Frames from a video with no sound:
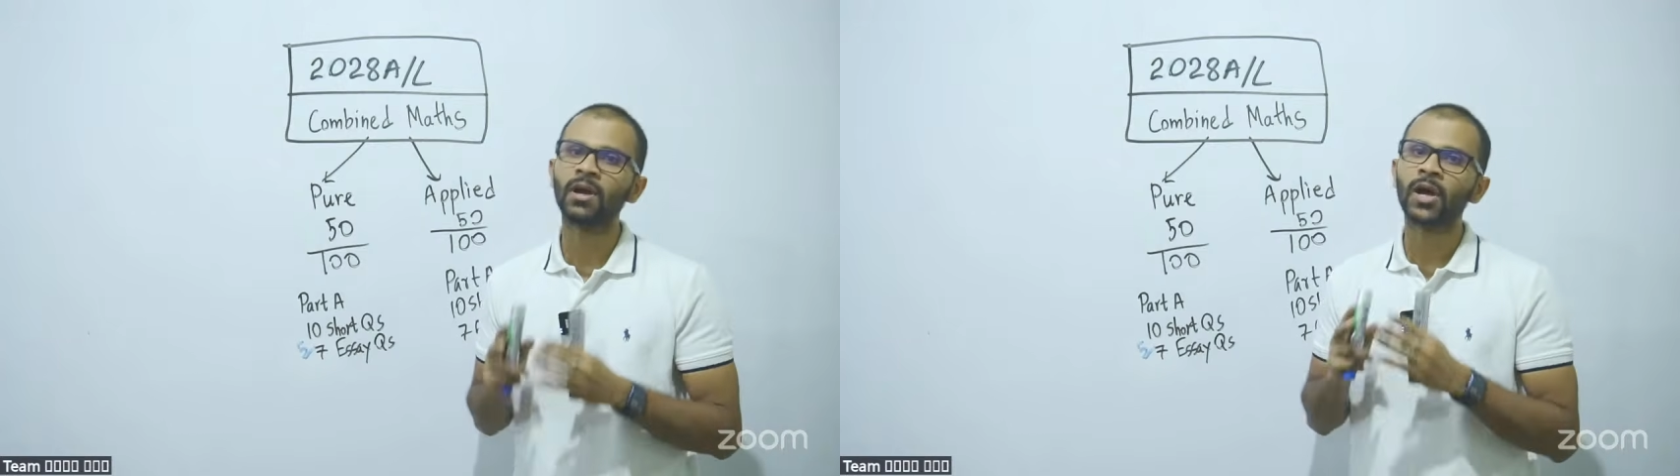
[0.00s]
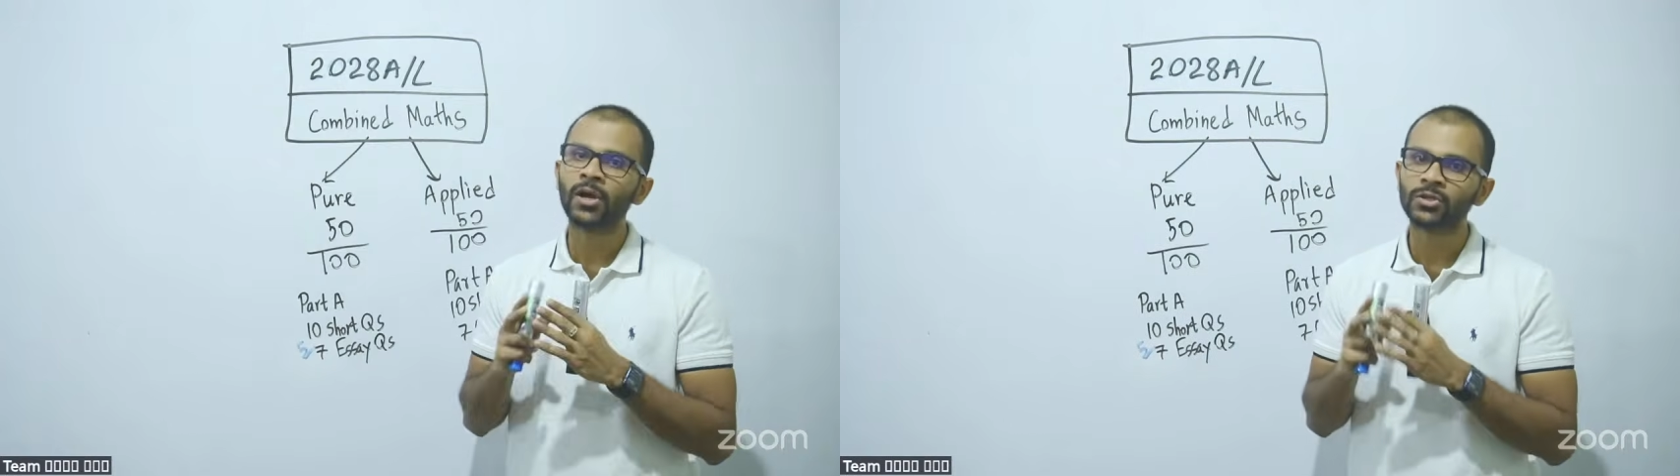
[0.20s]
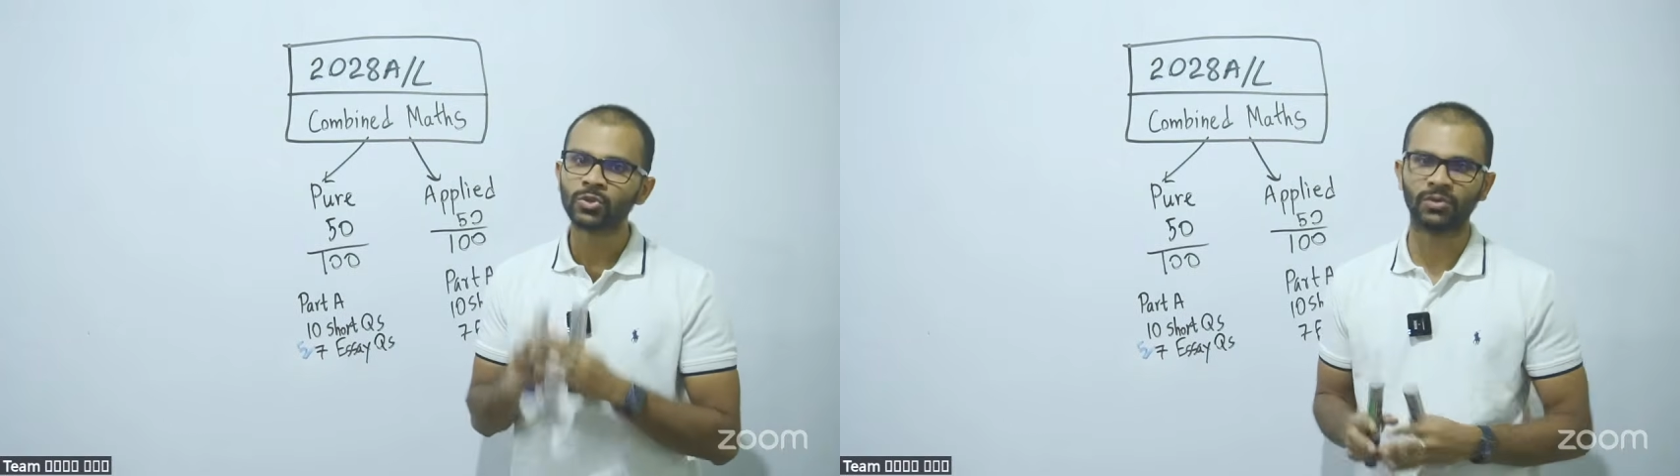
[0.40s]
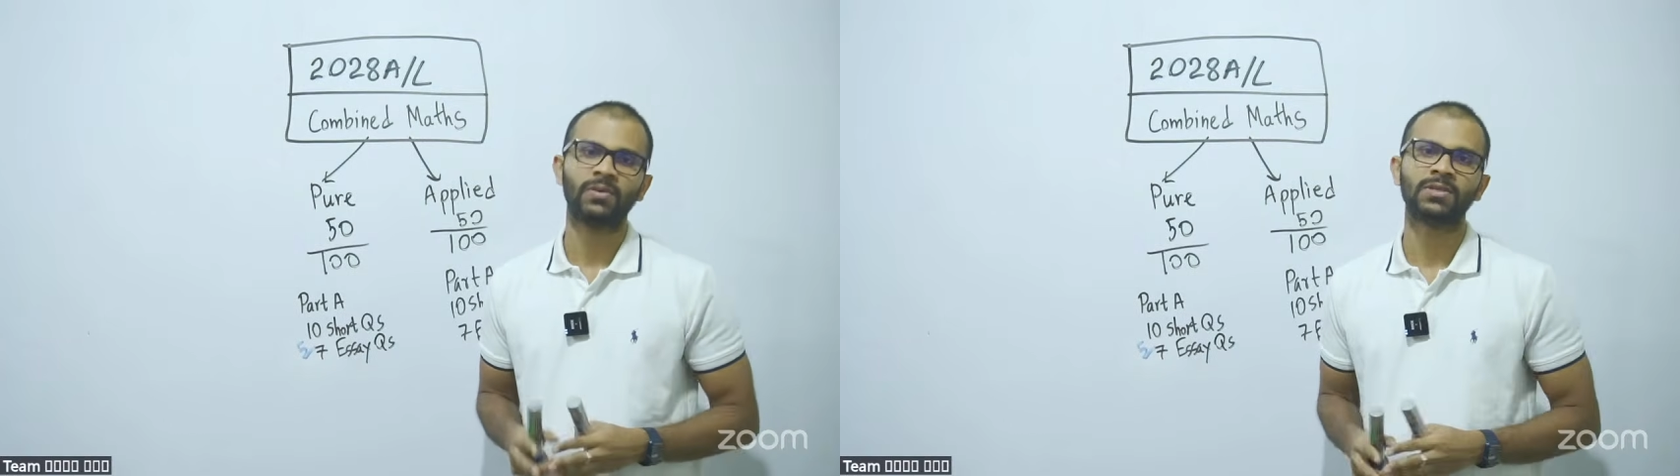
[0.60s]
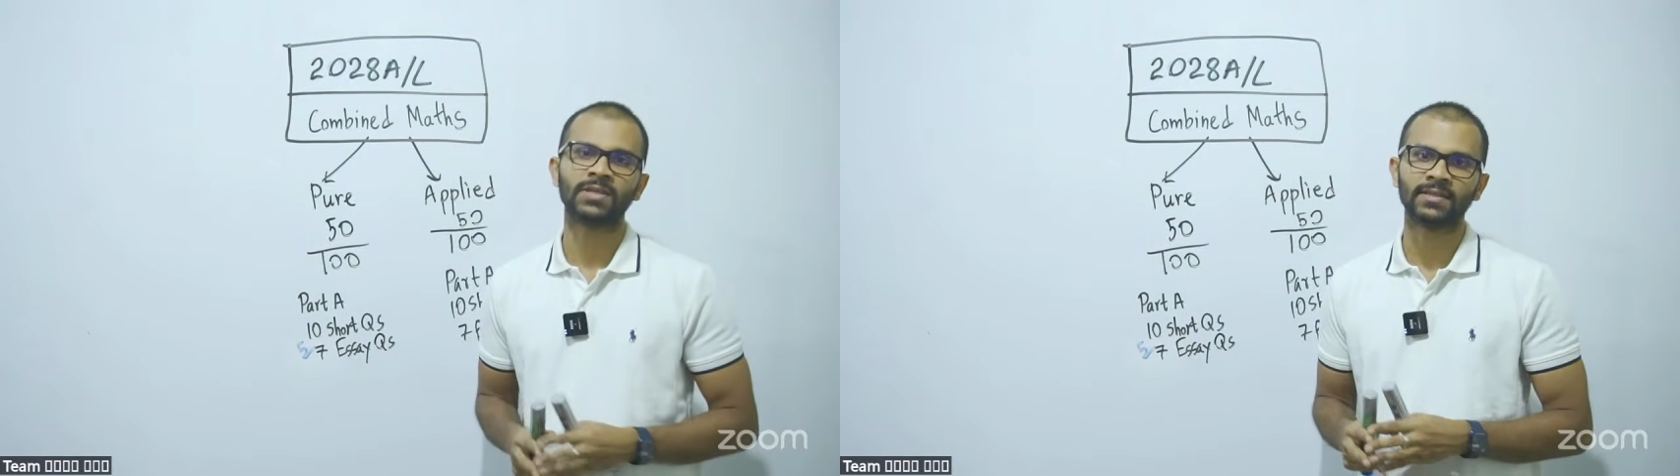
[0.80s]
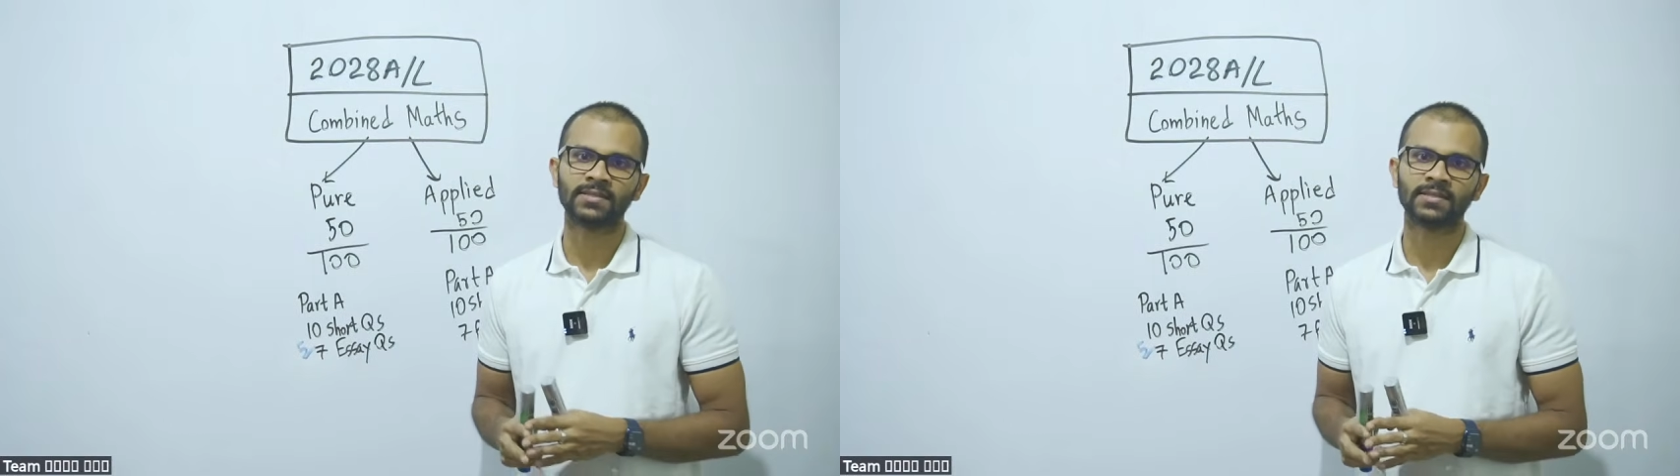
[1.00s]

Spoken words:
short questions